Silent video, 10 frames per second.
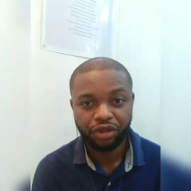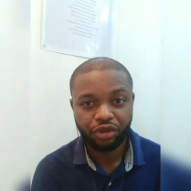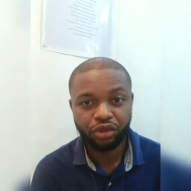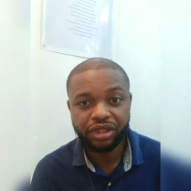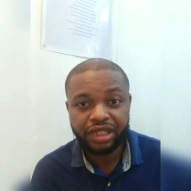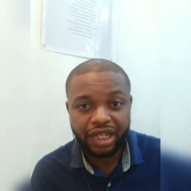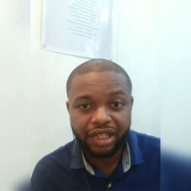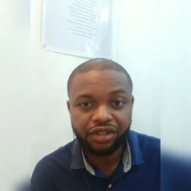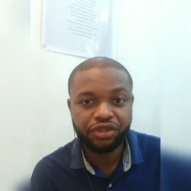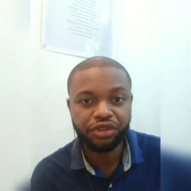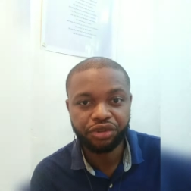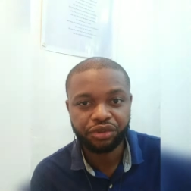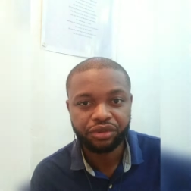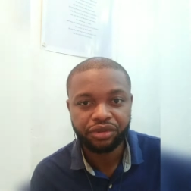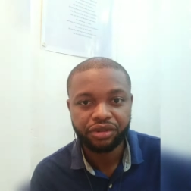Good day to
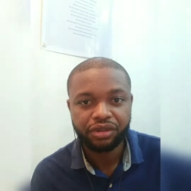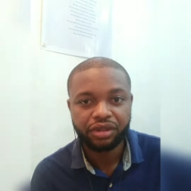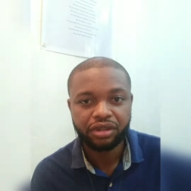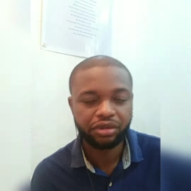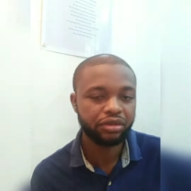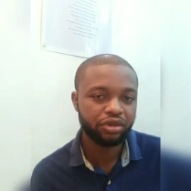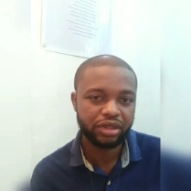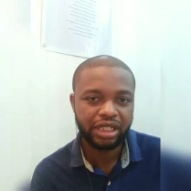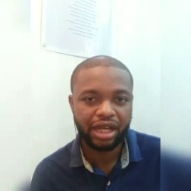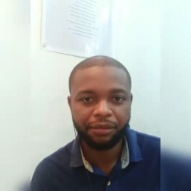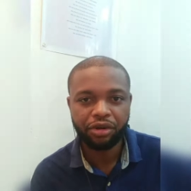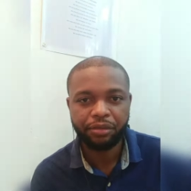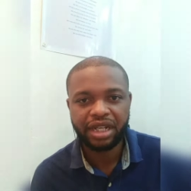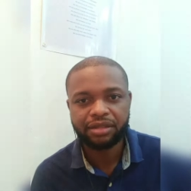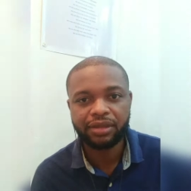you. So today I'm going
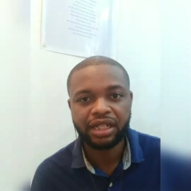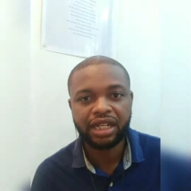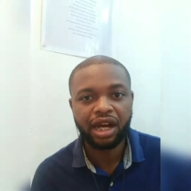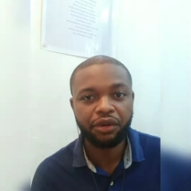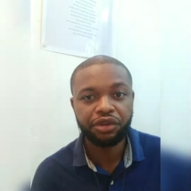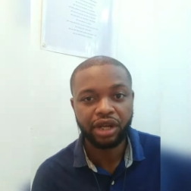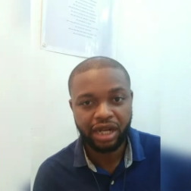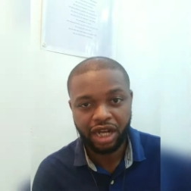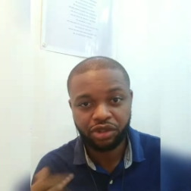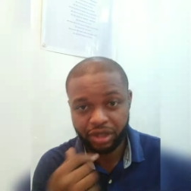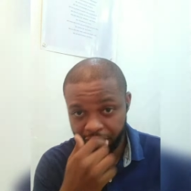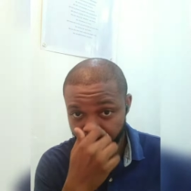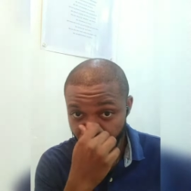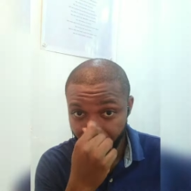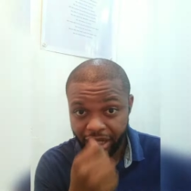to be explaining how you can actually
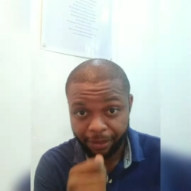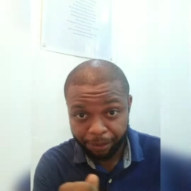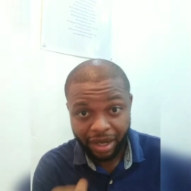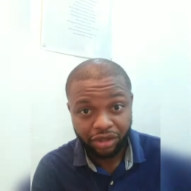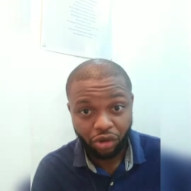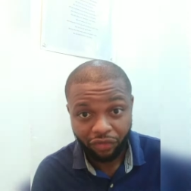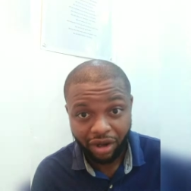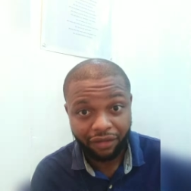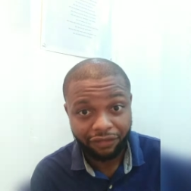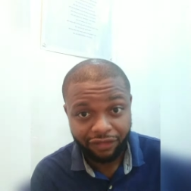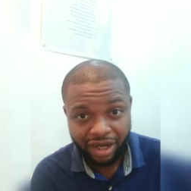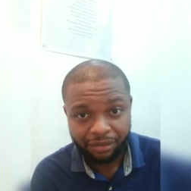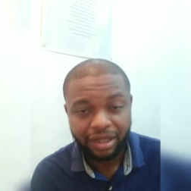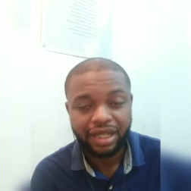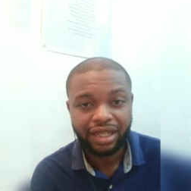own a part of our
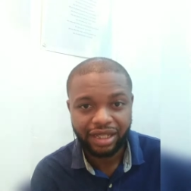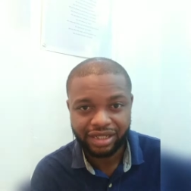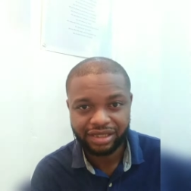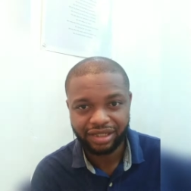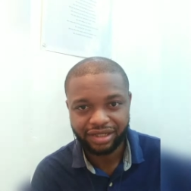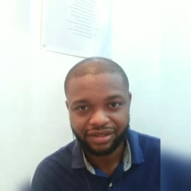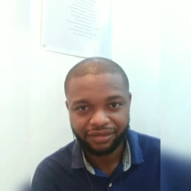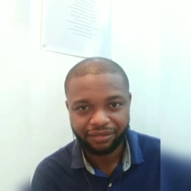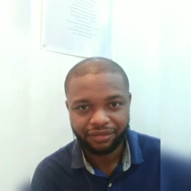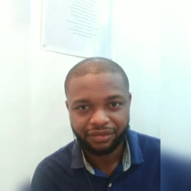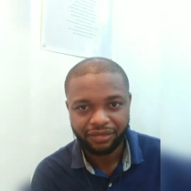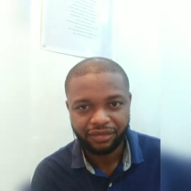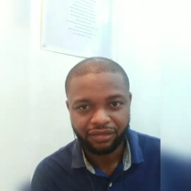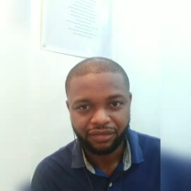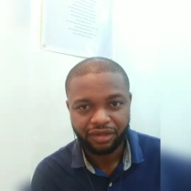farm estate.
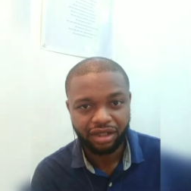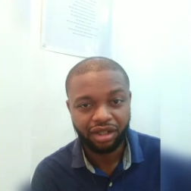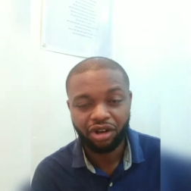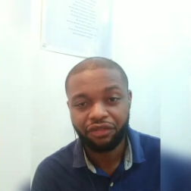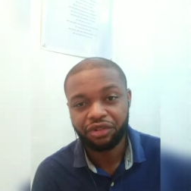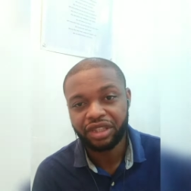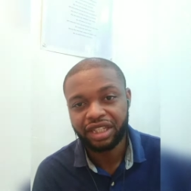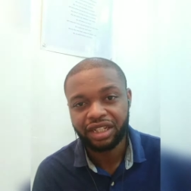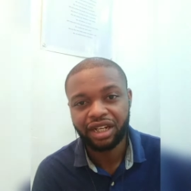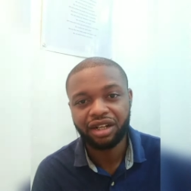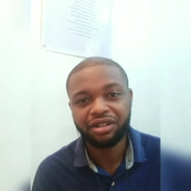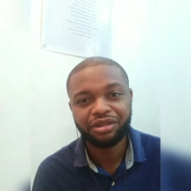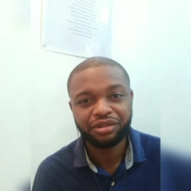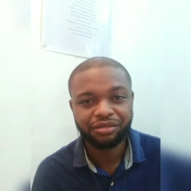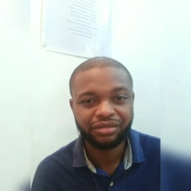A lot of you think that
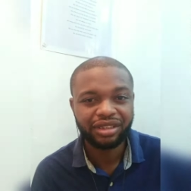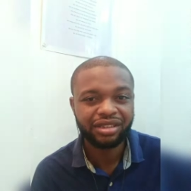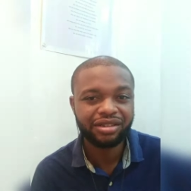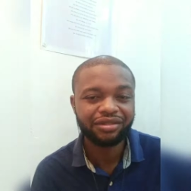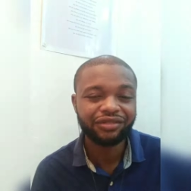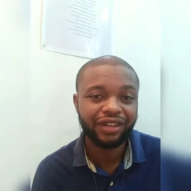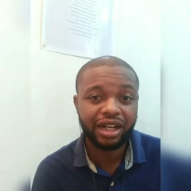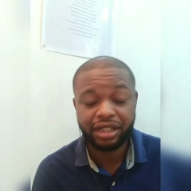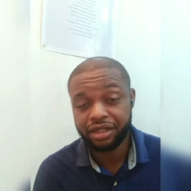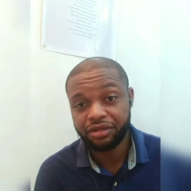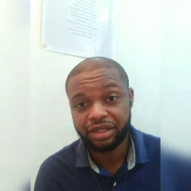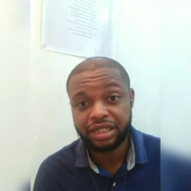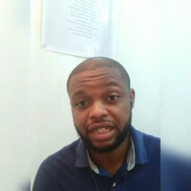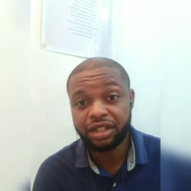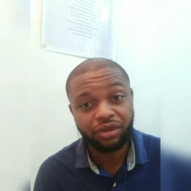oh it's too far, it's too
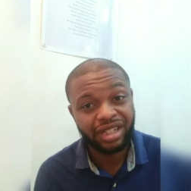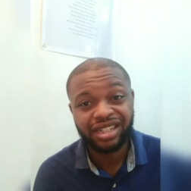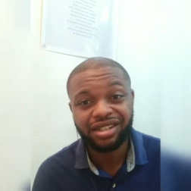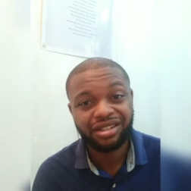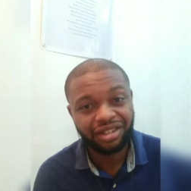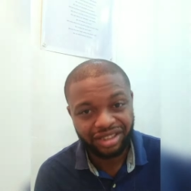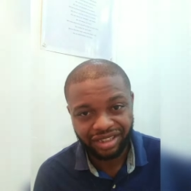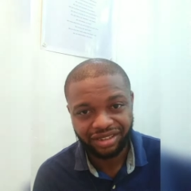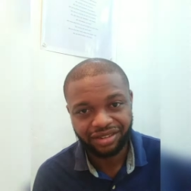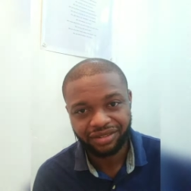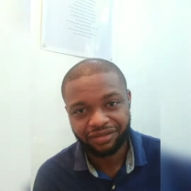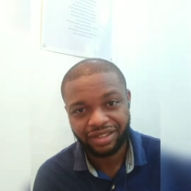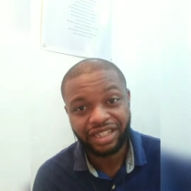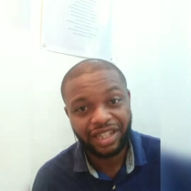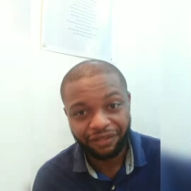this. No, it's nothing.
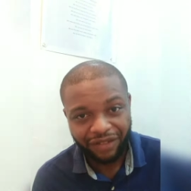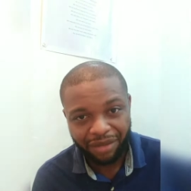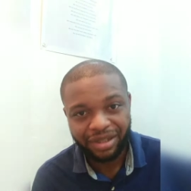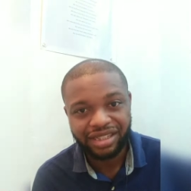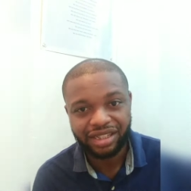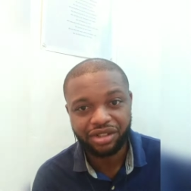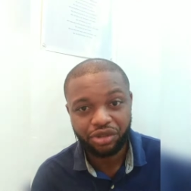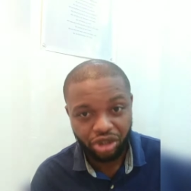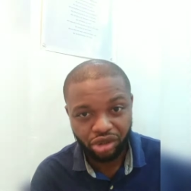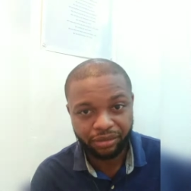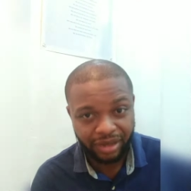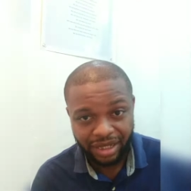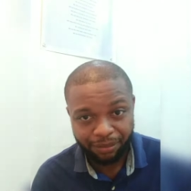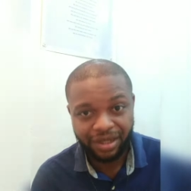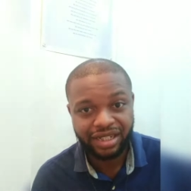It's a farm estate, so it should be
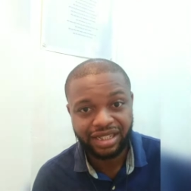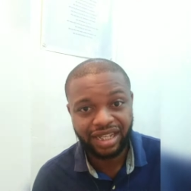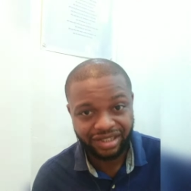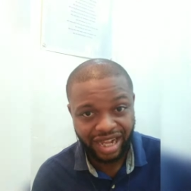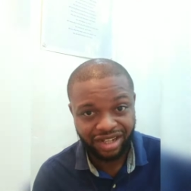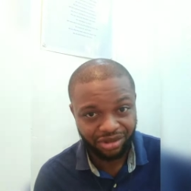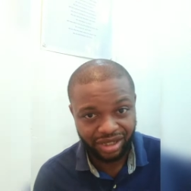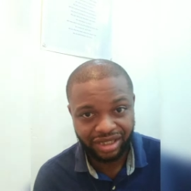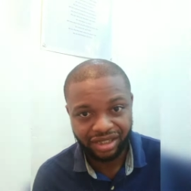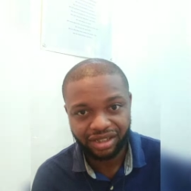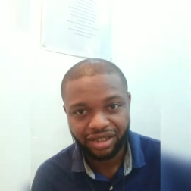in a place that's isolated.